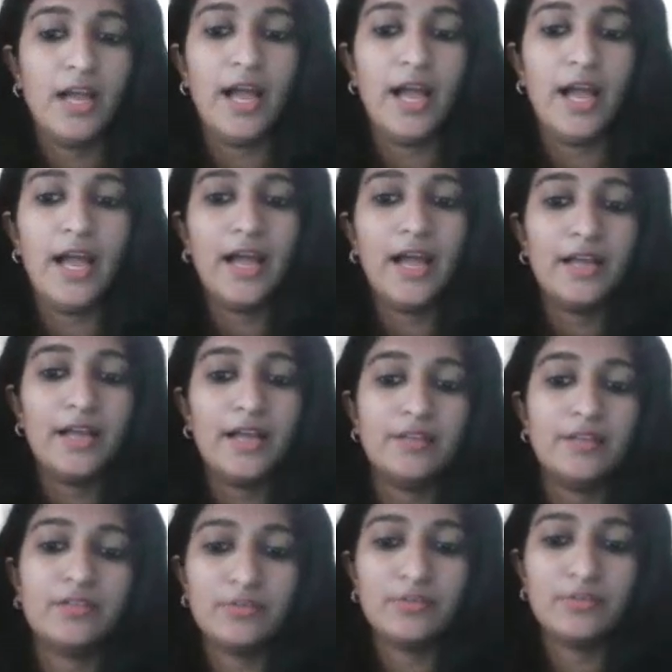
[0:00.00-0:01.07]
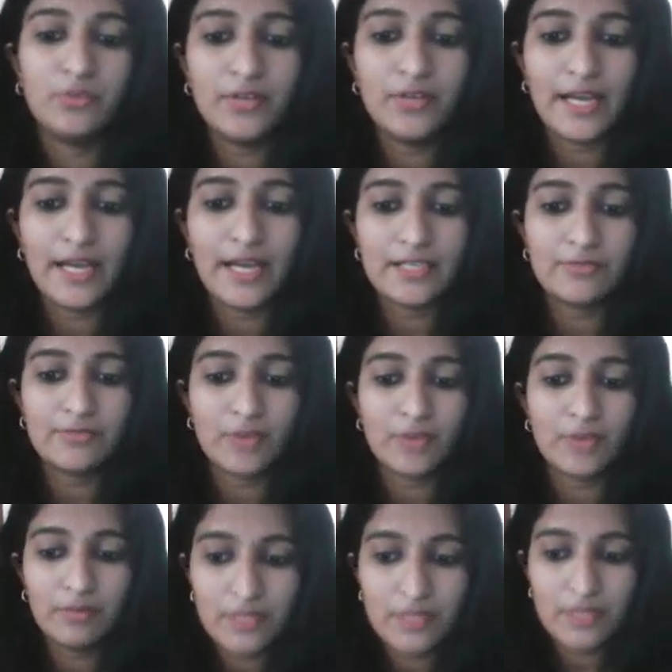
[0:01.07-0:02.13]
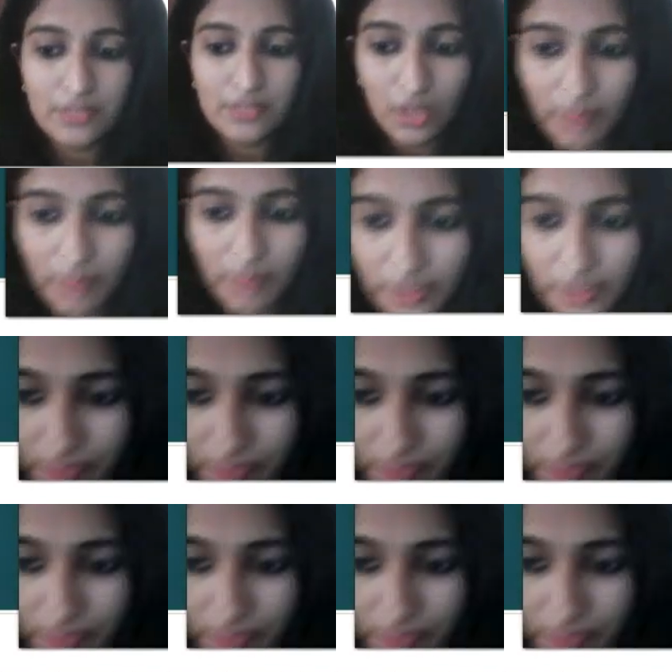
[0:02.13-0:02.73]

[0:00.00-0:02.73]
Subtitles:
and from the stomach